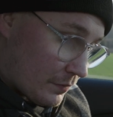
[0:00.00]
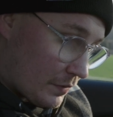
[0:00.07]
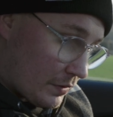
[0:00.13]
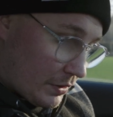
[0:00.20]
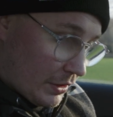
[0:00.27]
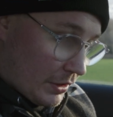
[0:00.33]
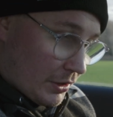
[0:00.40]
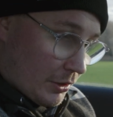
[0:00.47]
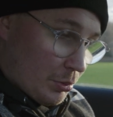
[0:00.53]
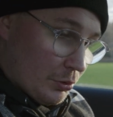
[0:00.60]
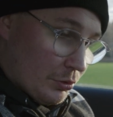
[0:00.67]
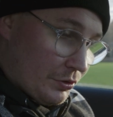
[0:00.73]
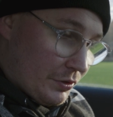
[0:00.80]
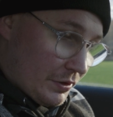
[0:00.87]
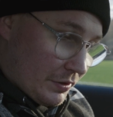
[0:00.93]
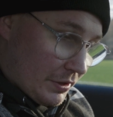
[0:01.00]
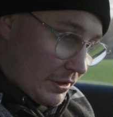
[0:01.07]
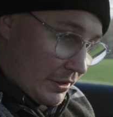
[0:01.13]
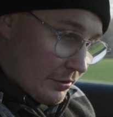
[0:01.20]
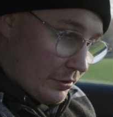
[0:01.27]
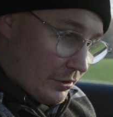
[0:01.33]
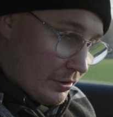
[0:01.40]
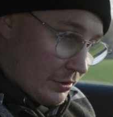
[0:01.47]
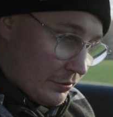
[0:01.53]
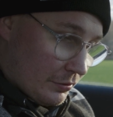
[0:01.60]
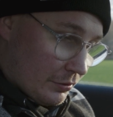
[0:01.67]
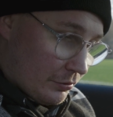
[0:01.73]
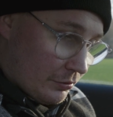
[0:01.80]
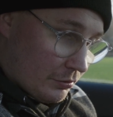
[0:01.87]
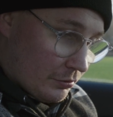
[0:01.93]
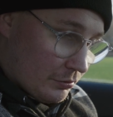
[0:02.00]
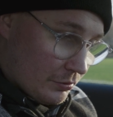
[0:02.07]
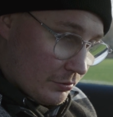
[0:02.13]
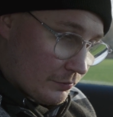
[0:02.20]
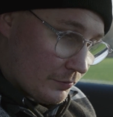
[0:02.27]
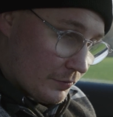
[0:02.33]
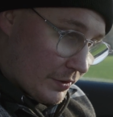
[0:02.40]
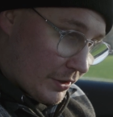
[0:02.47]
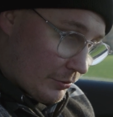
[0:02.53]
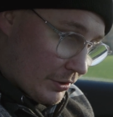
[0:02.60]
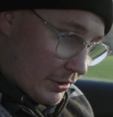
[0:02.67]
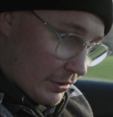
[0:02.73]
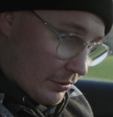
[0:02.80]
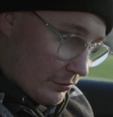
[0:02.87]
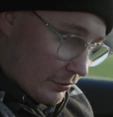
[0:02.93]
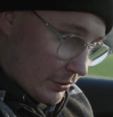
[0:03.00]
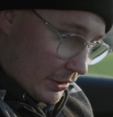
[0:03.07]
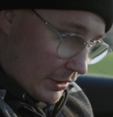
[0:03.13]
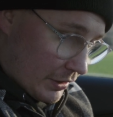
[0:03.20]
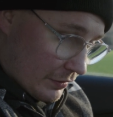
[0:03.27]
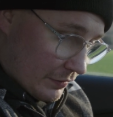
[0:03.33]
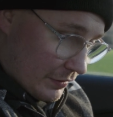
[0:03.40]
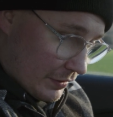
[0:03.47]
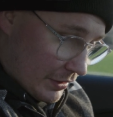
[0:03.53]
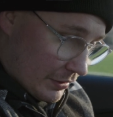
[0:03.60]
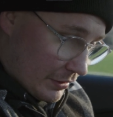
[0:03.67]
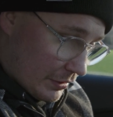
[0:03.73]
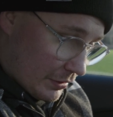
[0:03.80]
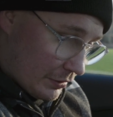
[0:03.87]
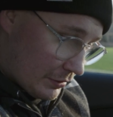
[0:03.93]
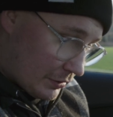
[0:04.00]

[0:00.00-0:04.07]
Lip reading: Then I put it here, so down here, so I can see the